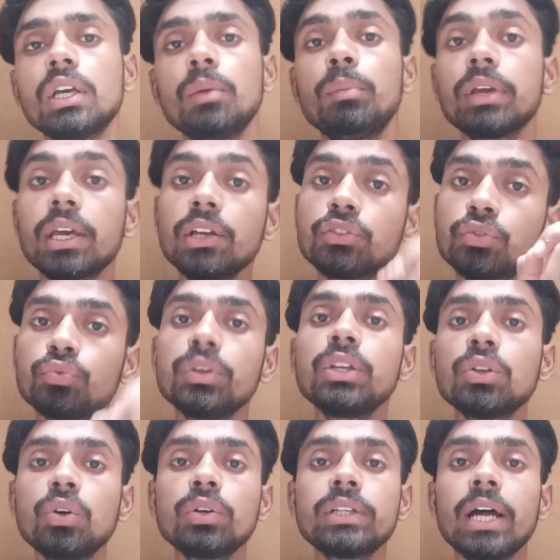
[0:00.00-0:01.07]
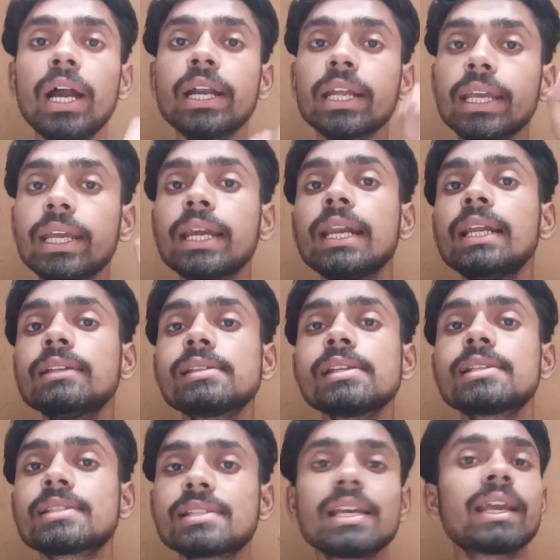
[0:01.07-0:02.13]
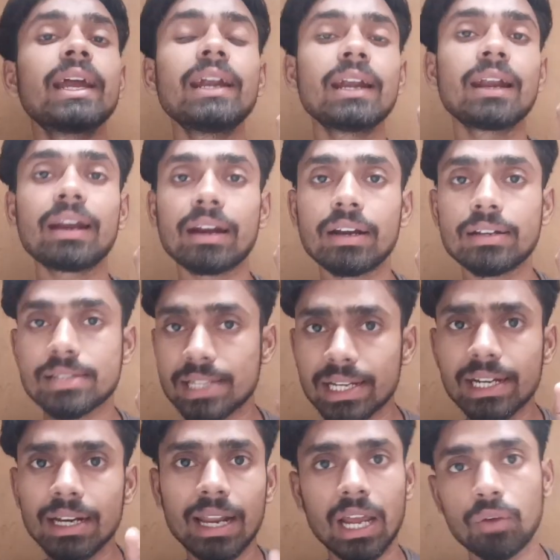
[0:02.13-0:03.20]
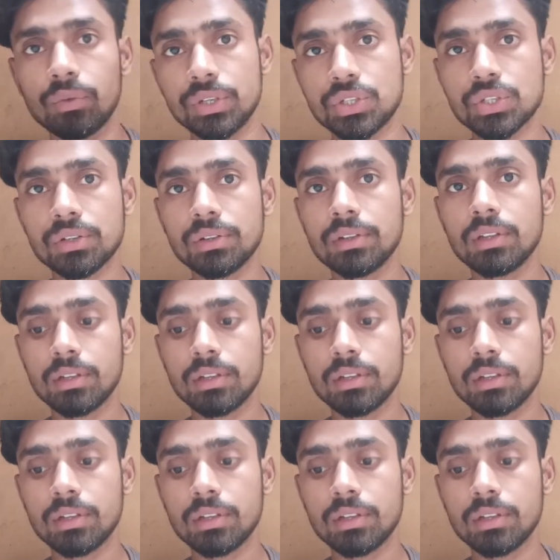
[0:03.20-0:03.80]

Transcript: because we know that English is second language